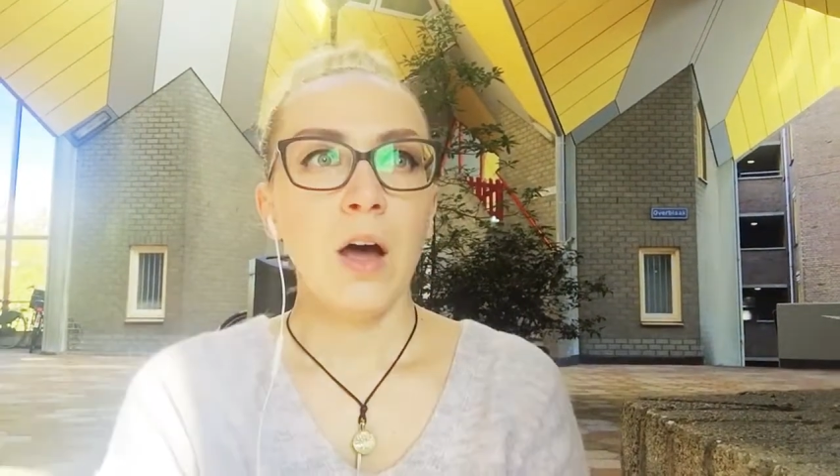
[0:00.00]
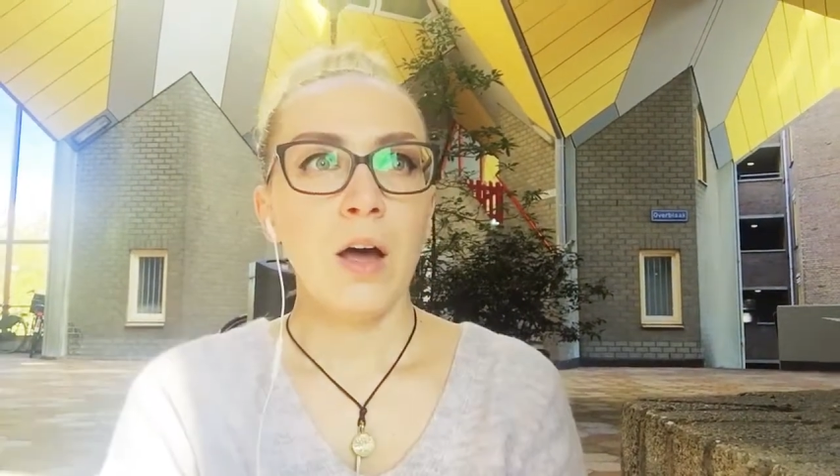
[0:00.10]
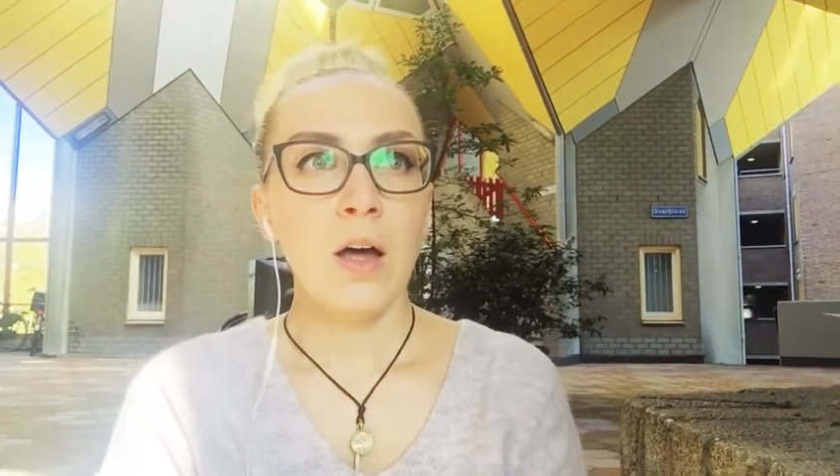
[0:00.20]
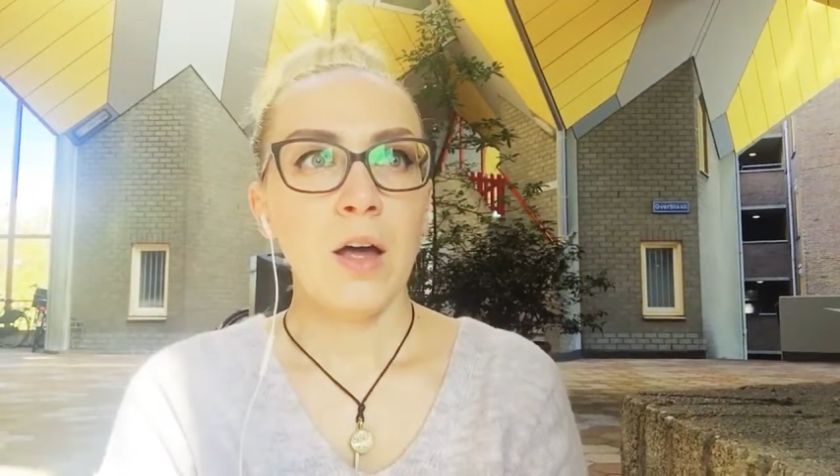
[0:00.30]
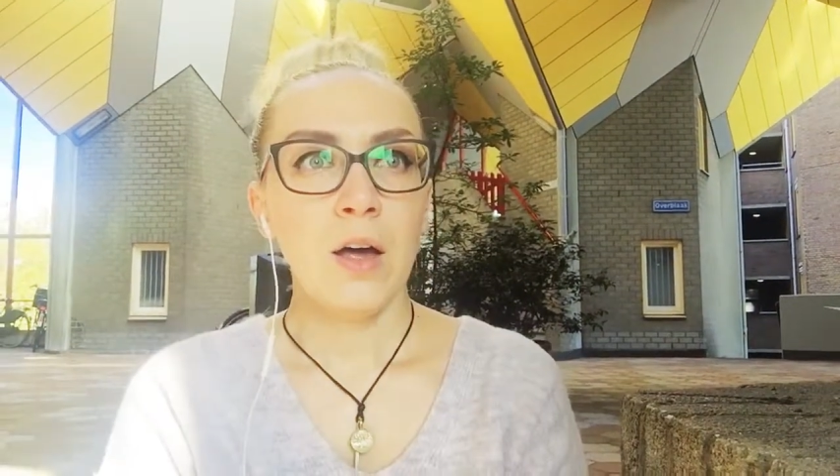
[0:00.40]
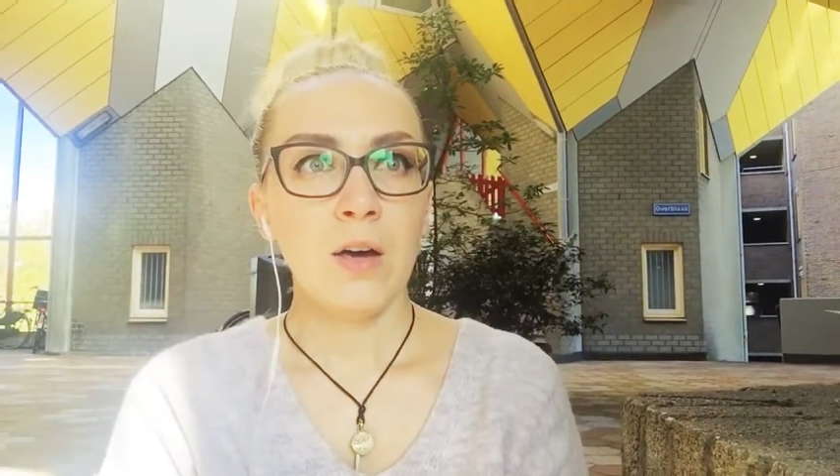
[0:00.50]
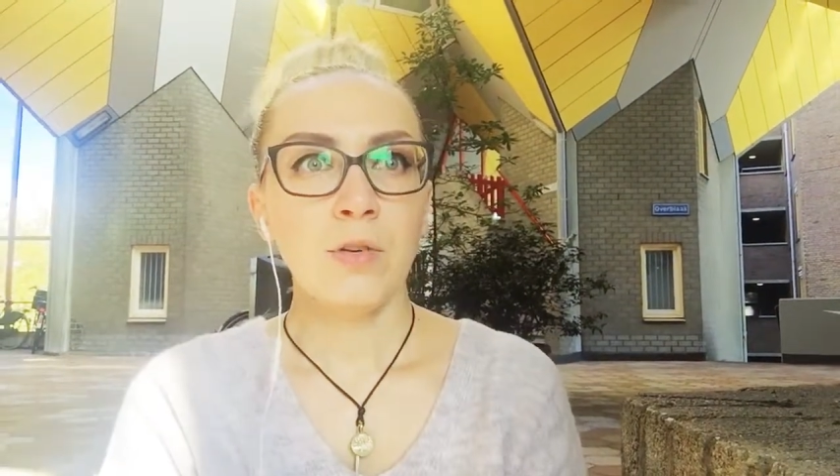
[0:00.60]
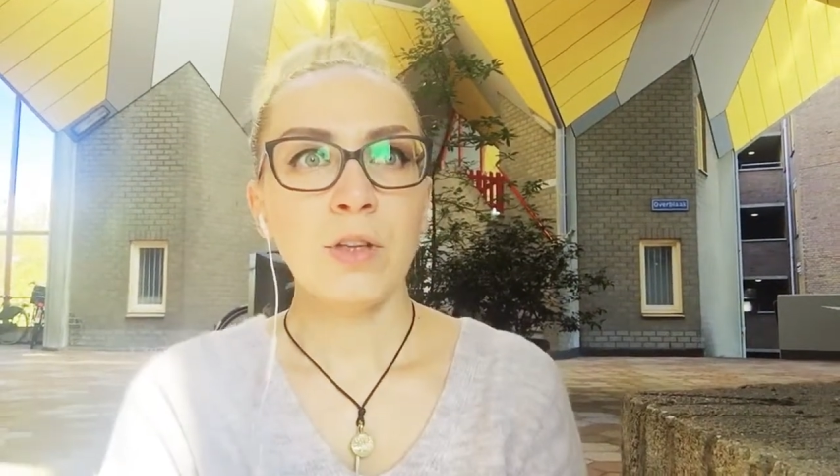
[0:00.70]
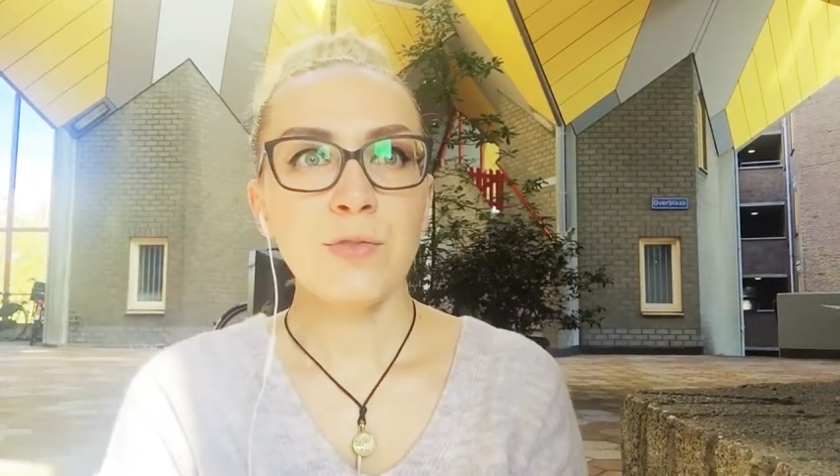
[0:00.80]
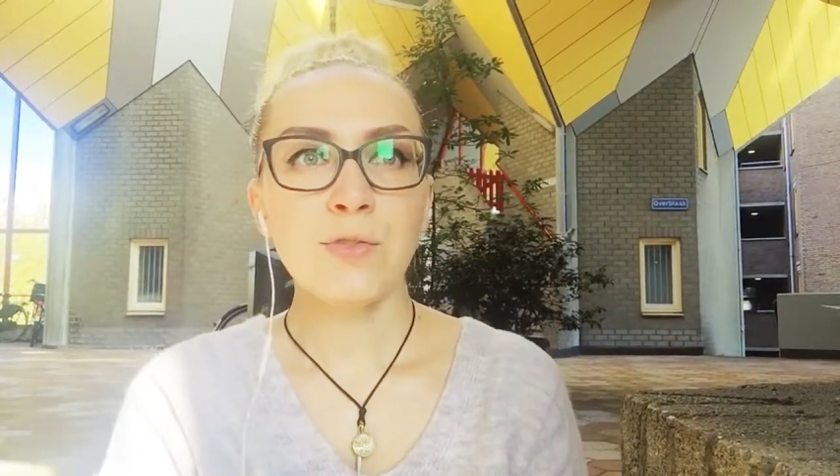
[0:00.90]
Uh,
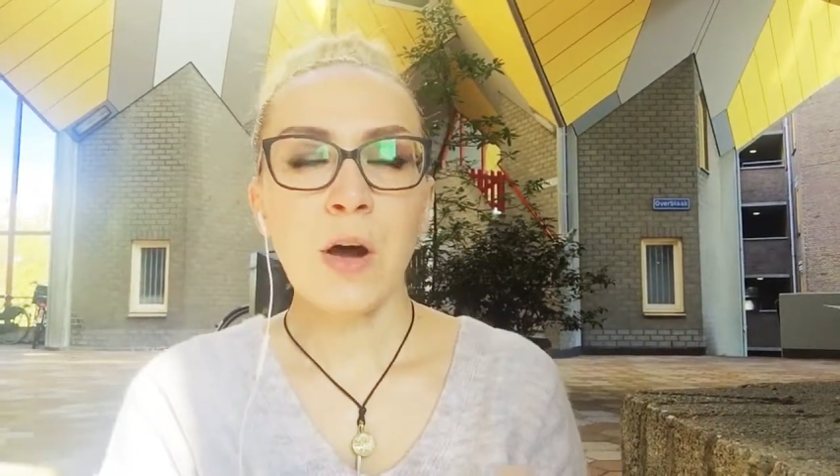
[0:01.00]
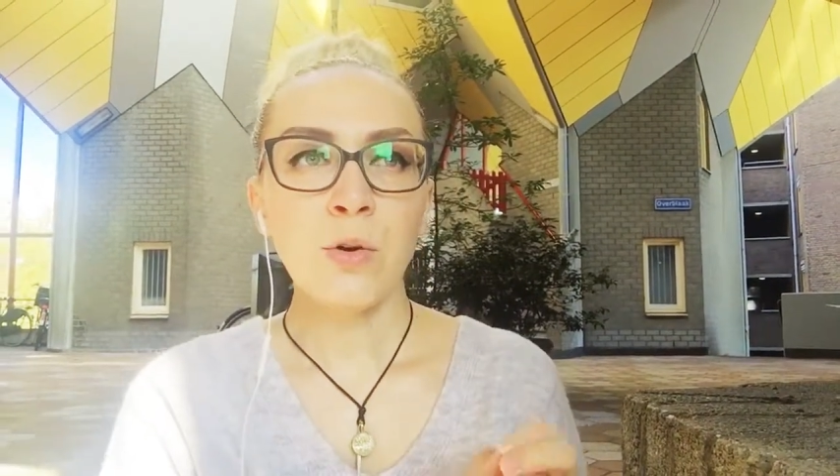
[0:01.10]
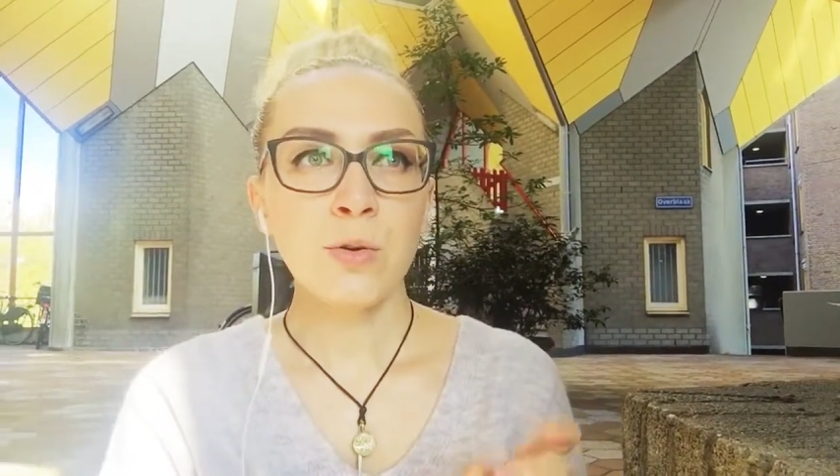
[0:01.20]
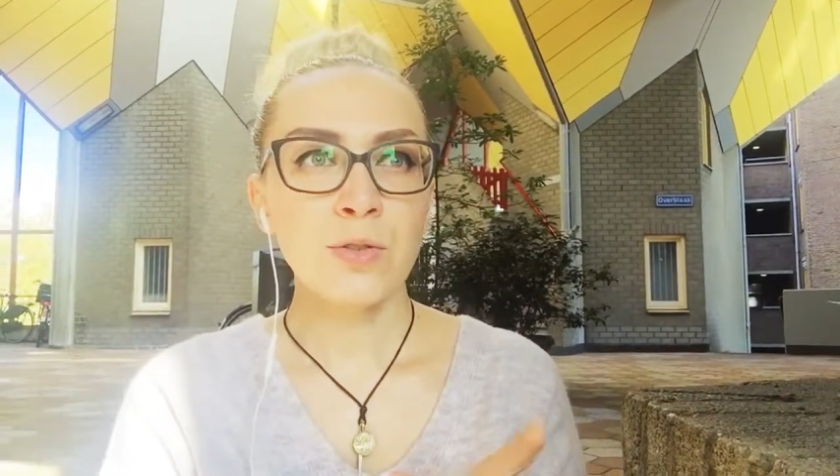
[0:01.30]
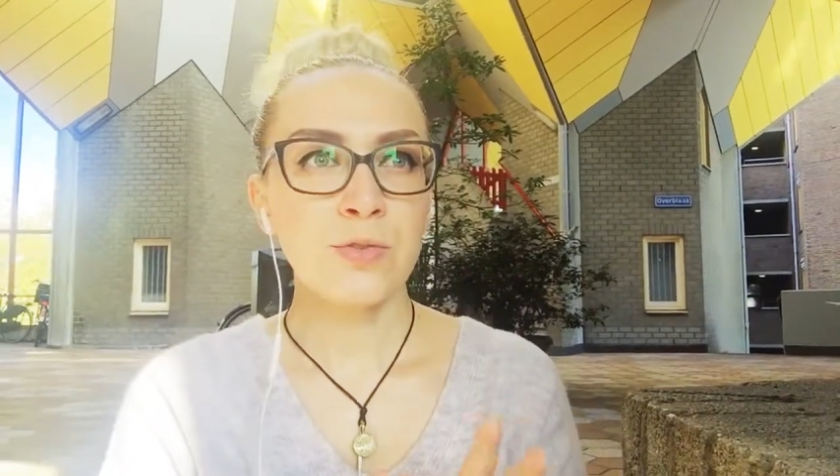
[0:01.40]
what I found